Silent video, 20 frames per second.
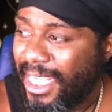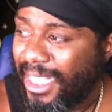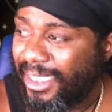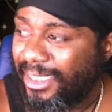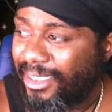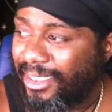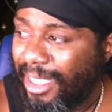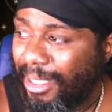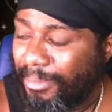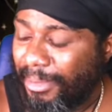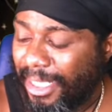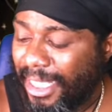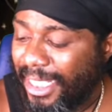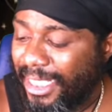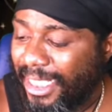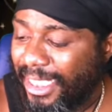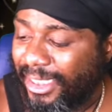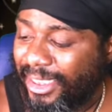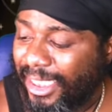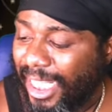It's something that
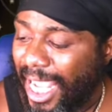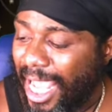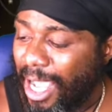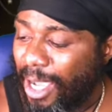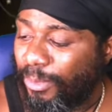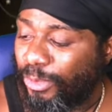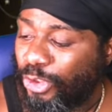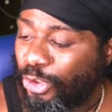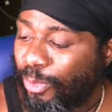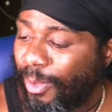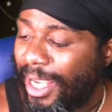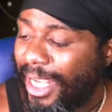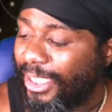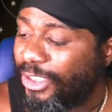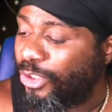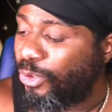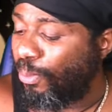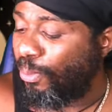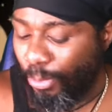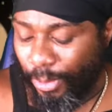this child was trying
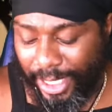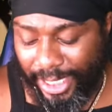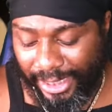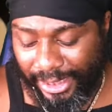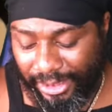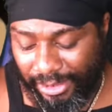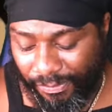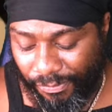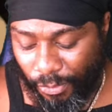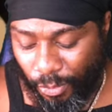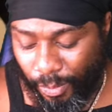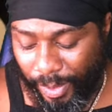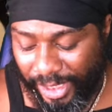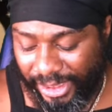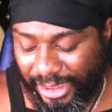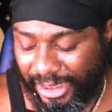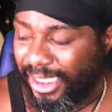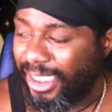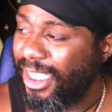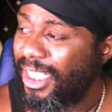to bring into
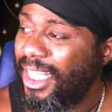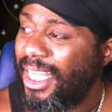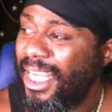fruition.